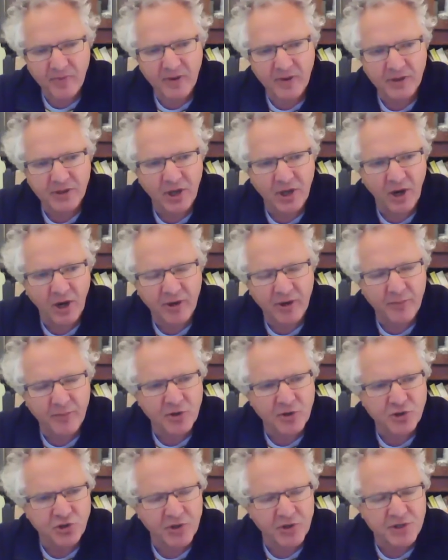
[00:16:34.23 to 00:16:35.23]
You know, and
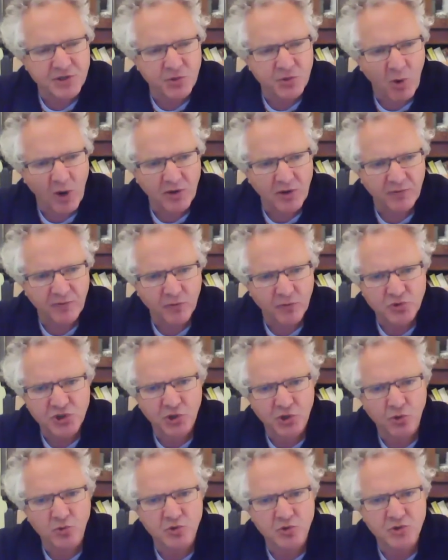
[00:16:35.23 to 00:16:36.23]
imagery is a wonderful
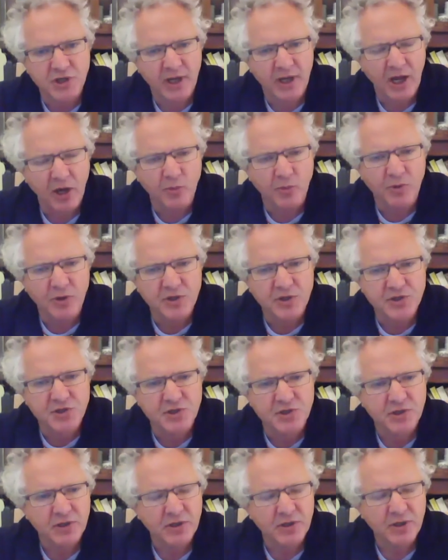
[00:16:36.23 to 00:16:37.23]
tool to help us
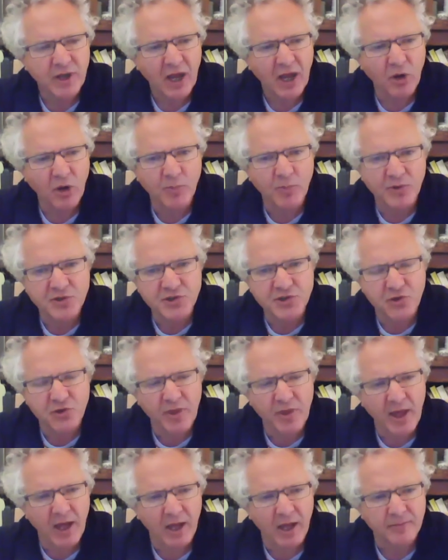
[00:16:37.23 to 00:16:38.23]
do
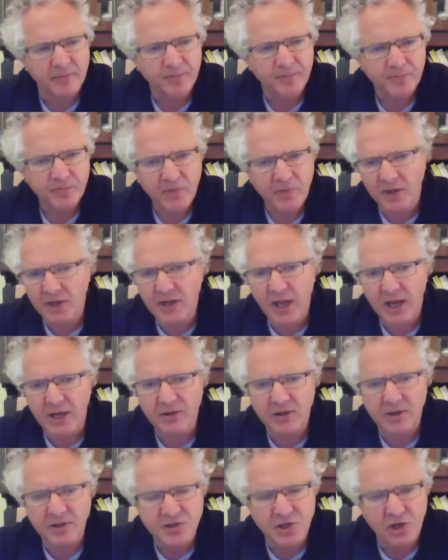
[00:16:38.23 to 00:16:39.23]
that. And
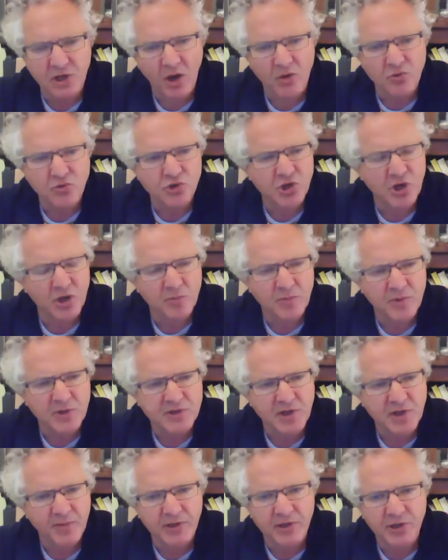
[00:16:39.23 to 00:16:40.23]
again, as a coach, it would be
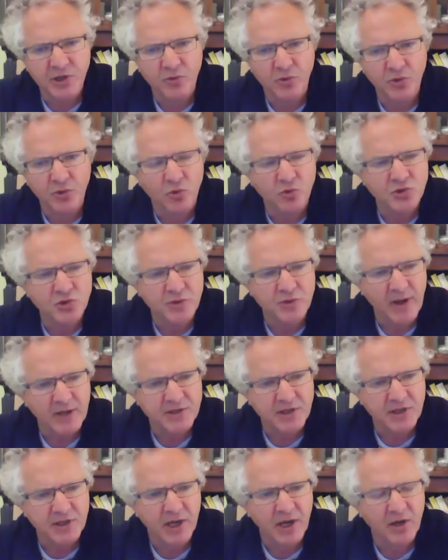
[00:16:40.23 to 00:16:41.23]
something you would
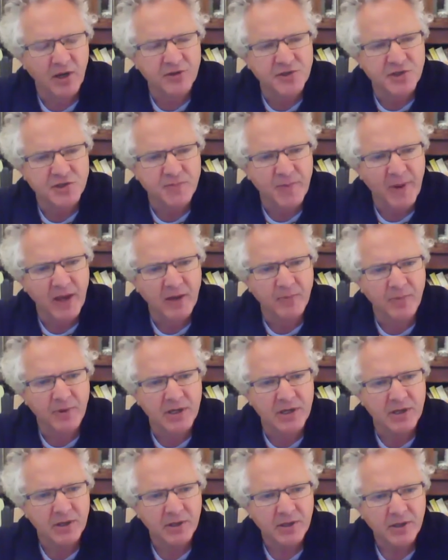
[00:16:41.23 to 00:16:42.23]
automatically, I suspect,
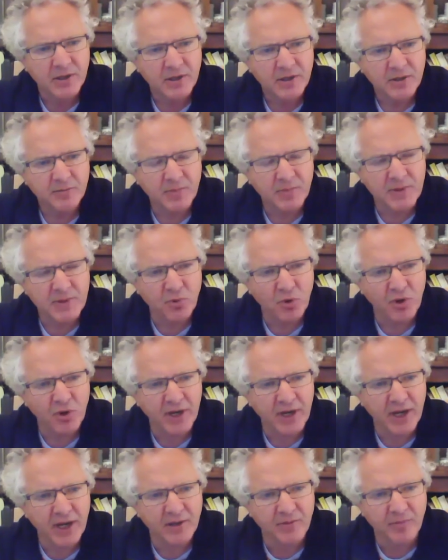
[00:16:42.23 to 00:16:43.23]
be
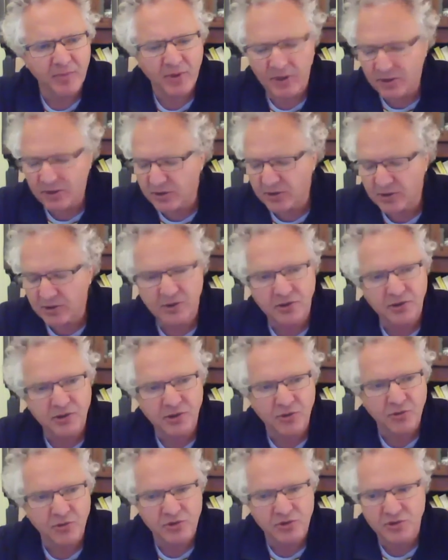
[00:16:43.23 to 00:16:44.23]
putting in. But
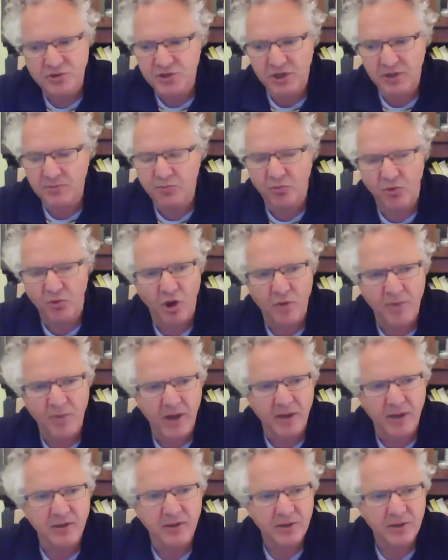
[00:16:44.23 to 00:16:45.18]
you can see, prime it.